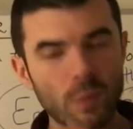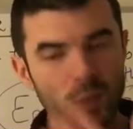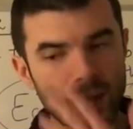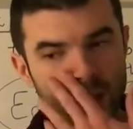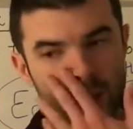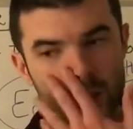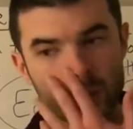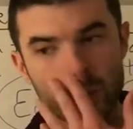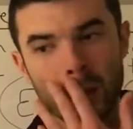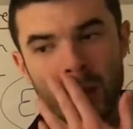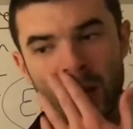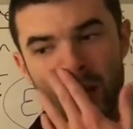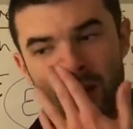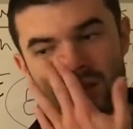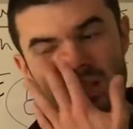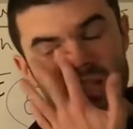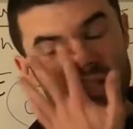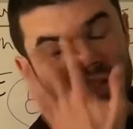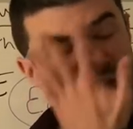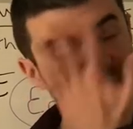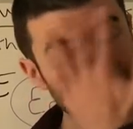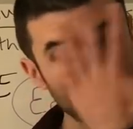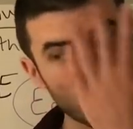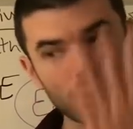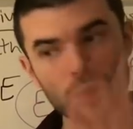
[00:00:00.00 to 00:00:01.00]
Because when I was
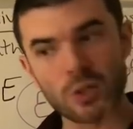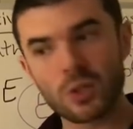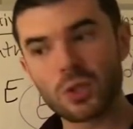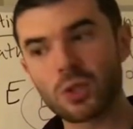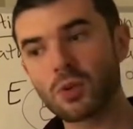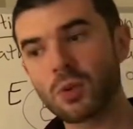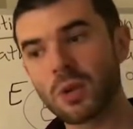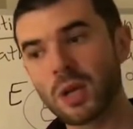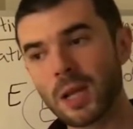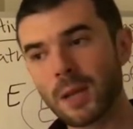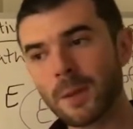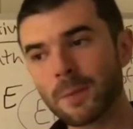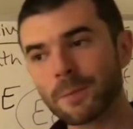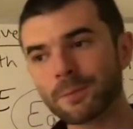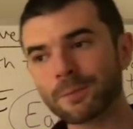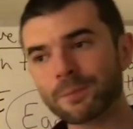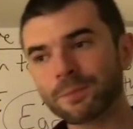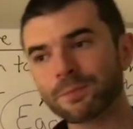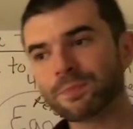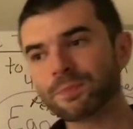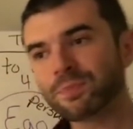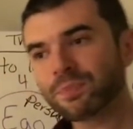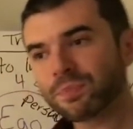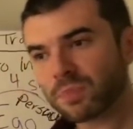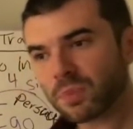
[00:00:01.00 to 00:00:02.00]
living on the street,
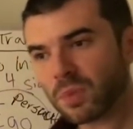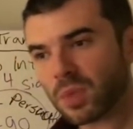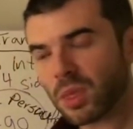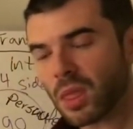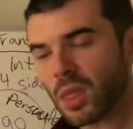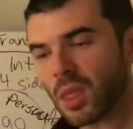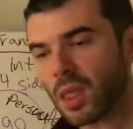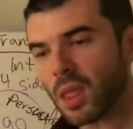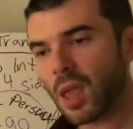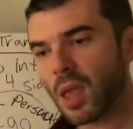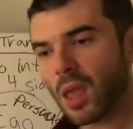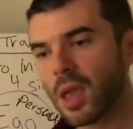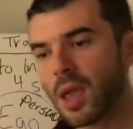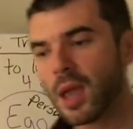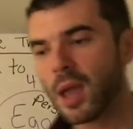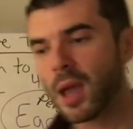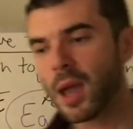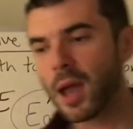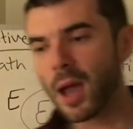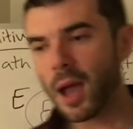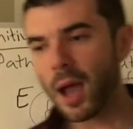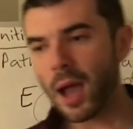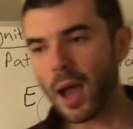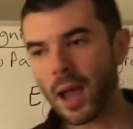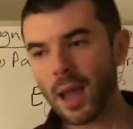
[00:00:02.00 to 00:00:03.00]

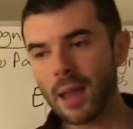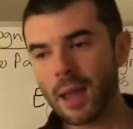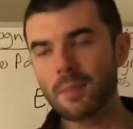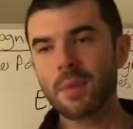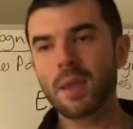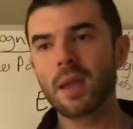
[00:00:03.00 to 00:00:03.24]
I